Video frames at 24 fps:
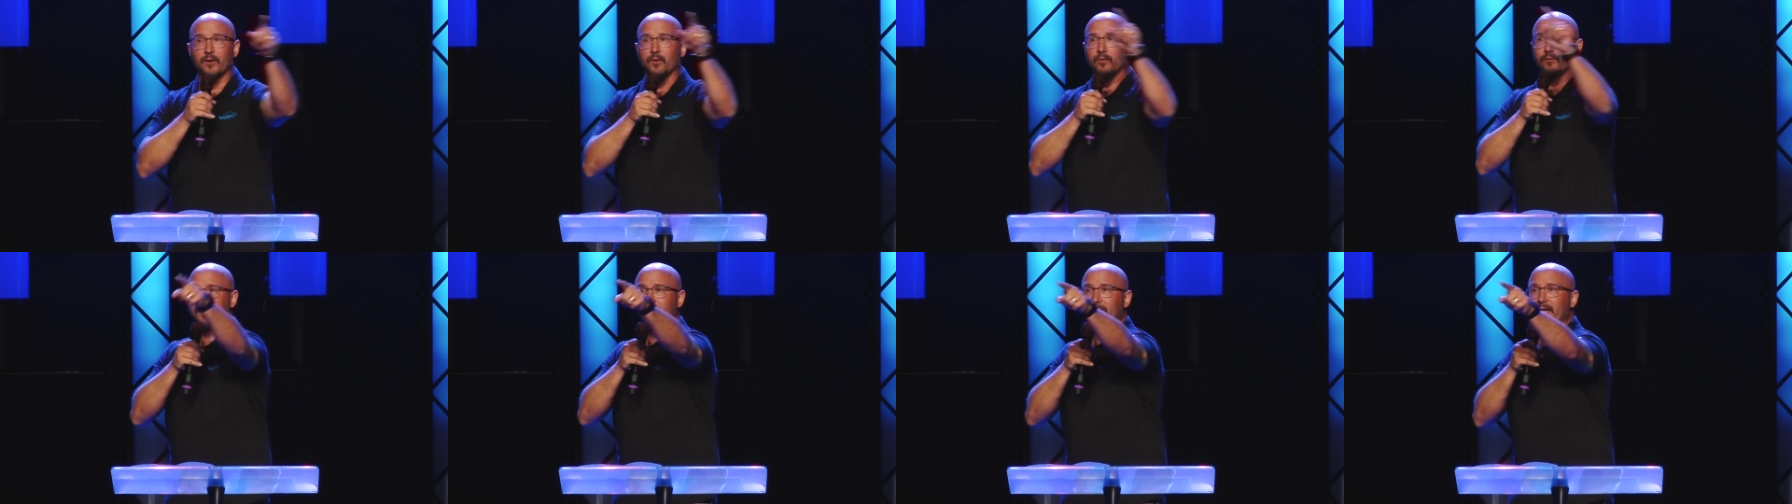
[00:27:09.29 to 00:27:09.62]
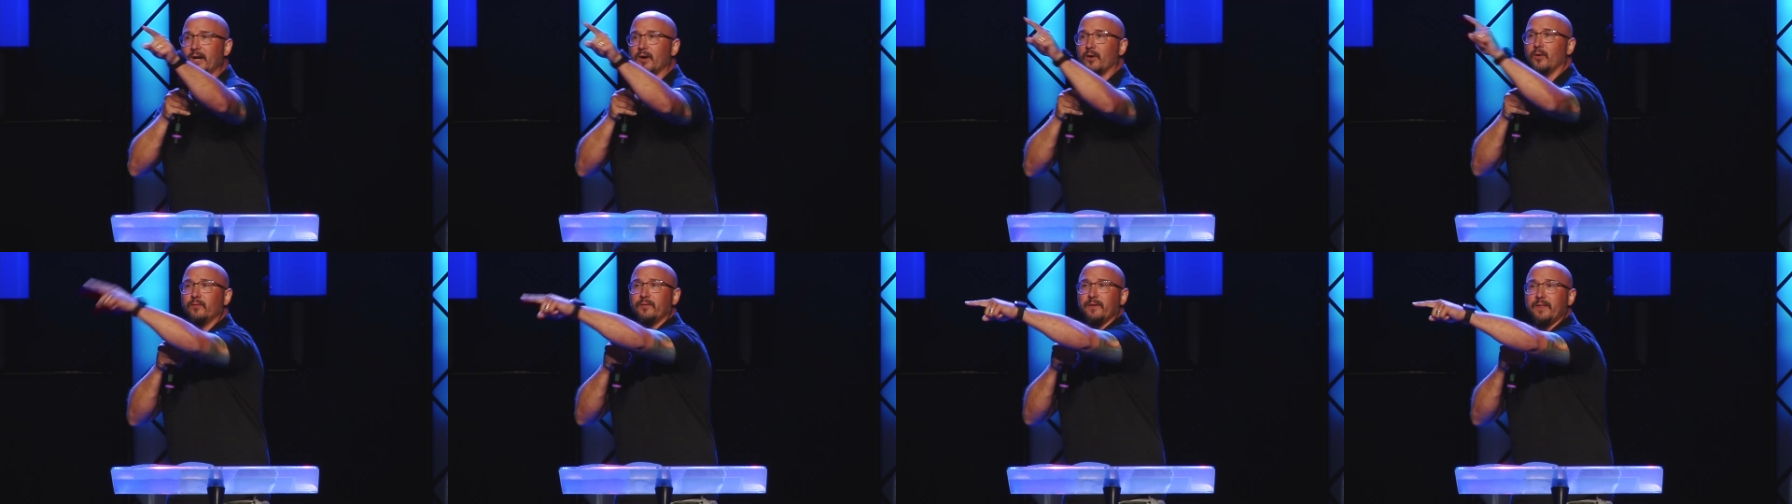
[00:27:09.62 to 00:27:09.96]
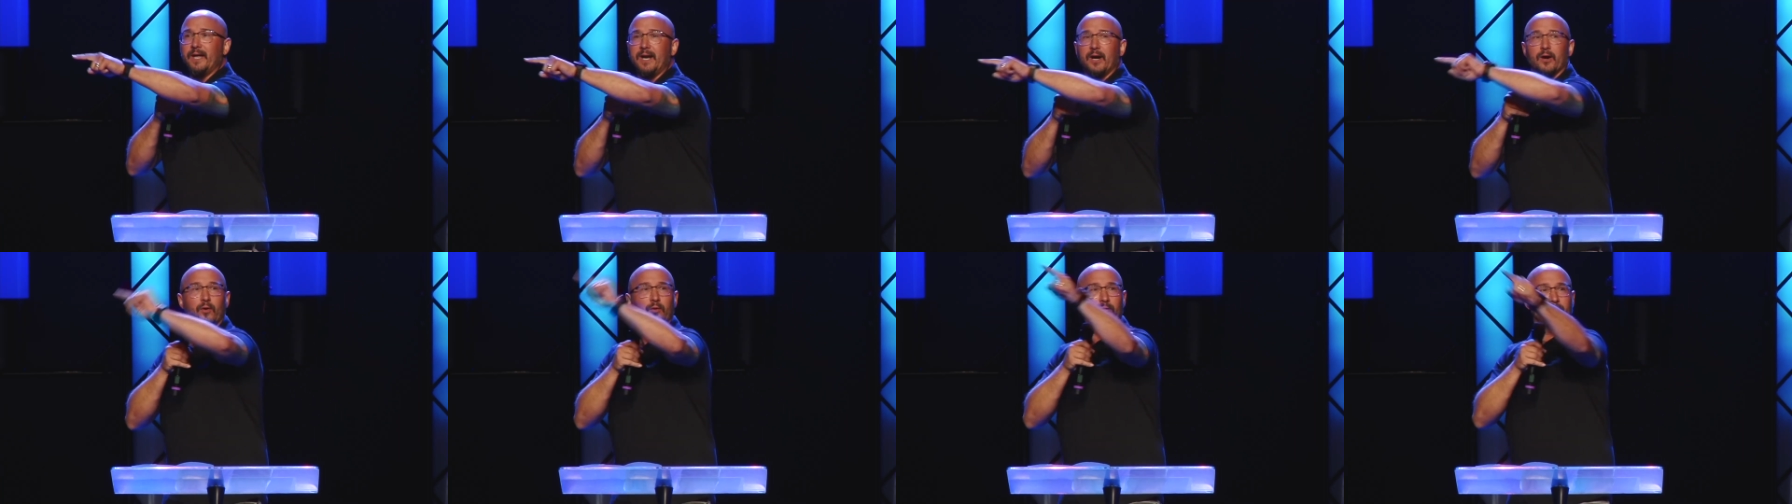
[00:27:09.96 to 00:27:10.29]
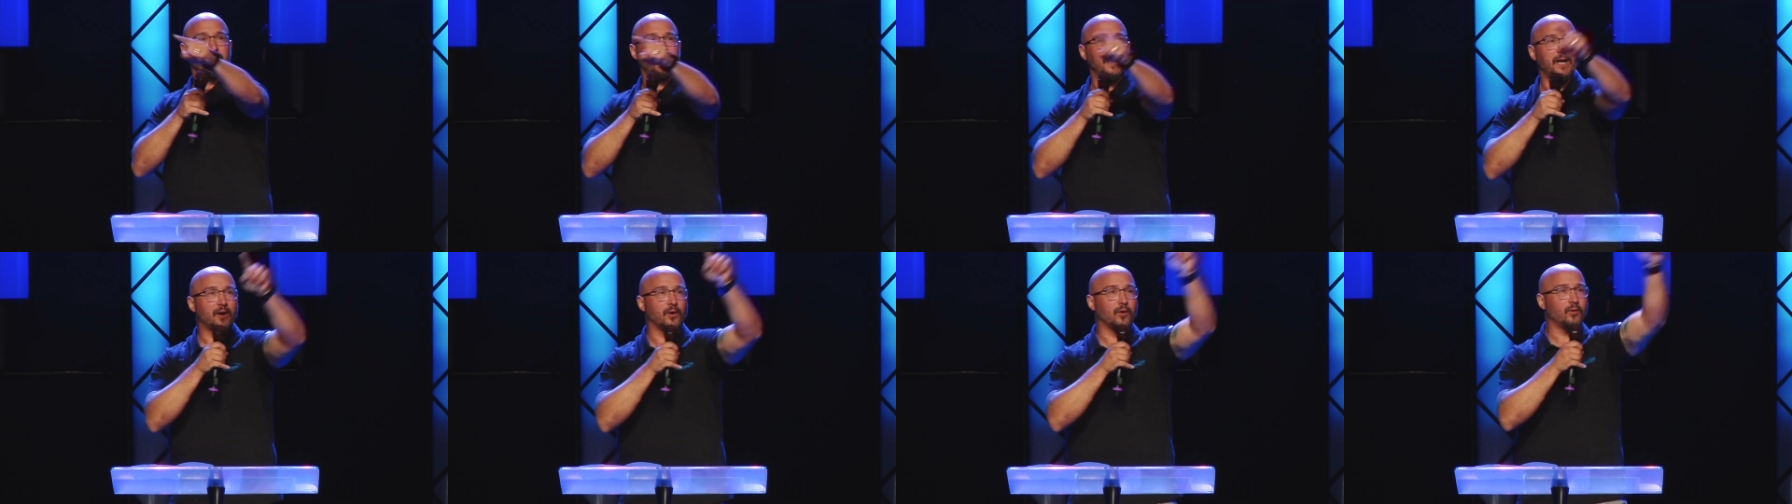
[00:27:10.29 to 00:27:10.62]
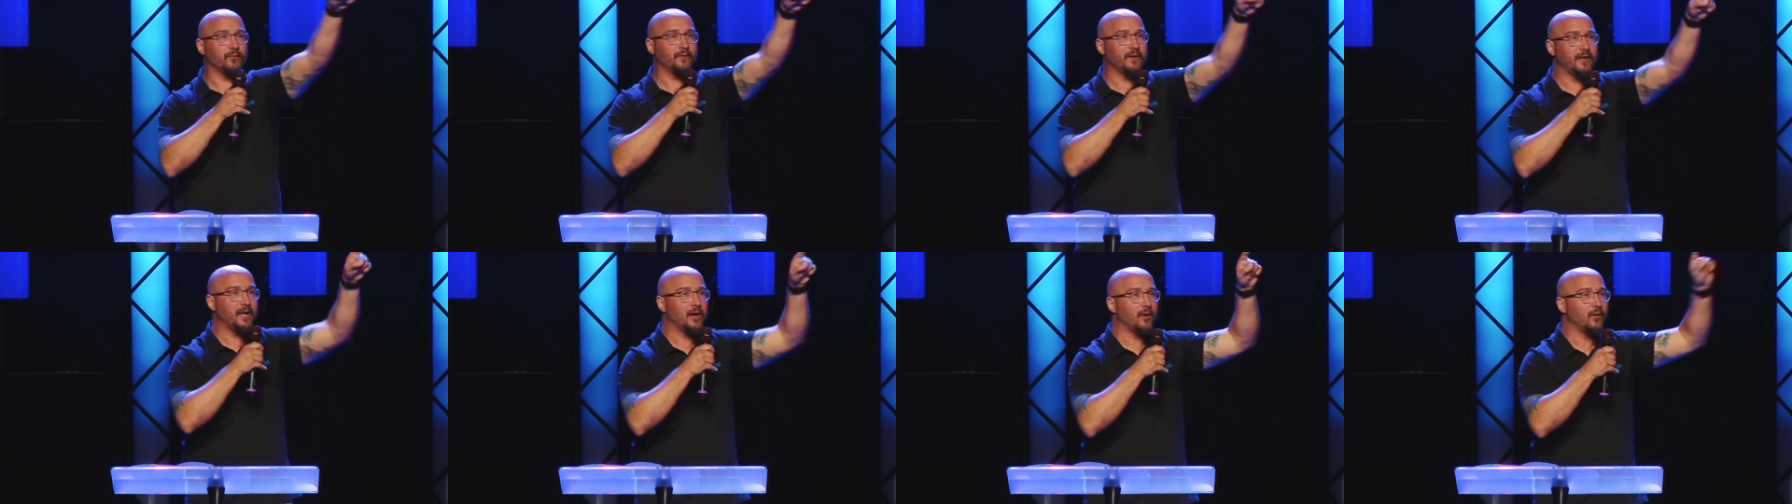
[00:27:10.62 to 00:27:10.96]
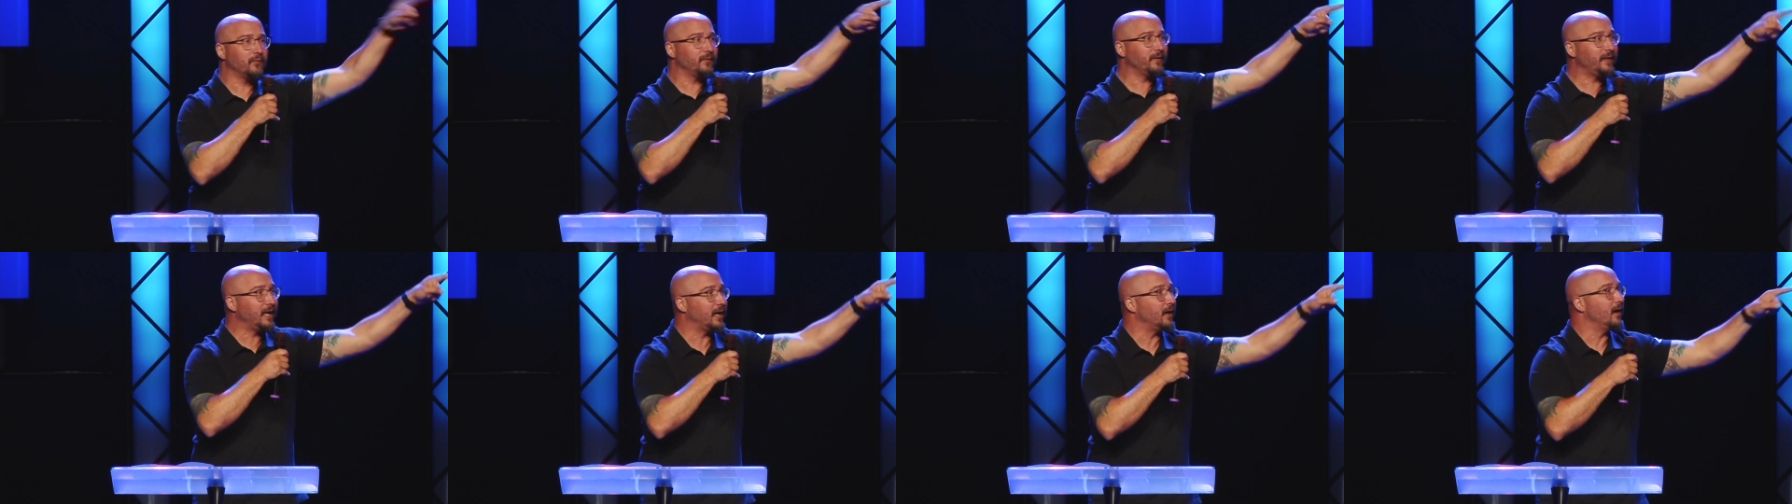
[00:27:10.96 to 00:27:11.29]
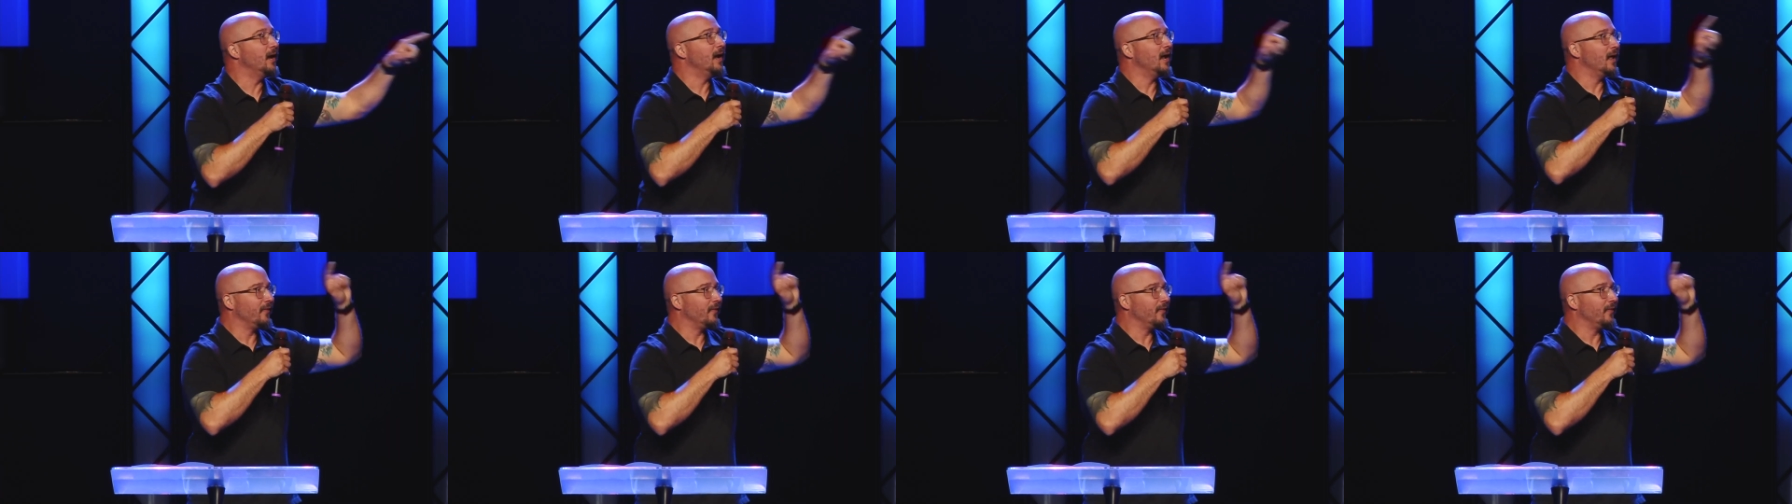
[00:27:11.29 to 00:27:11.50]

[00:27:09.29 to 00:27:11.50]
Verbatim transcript: over there, over there, over there, over there, over there.